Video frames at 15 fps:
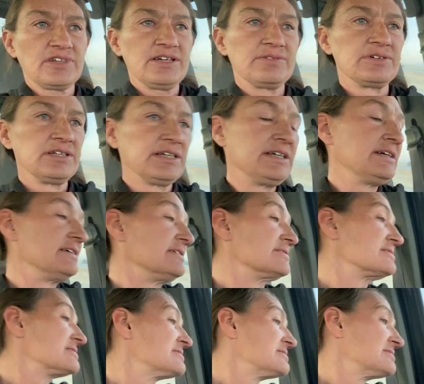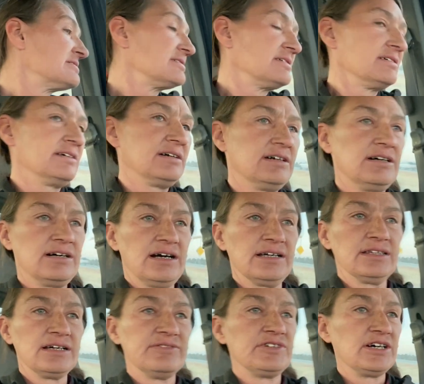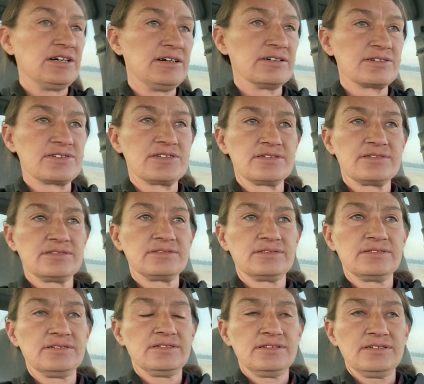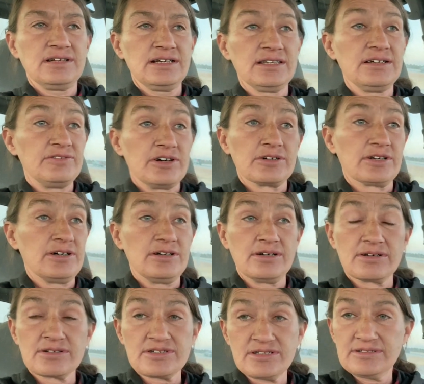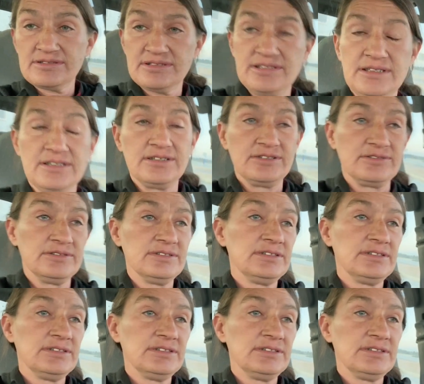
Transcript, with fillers: It really is. I love dogs. I love our dogs, you know.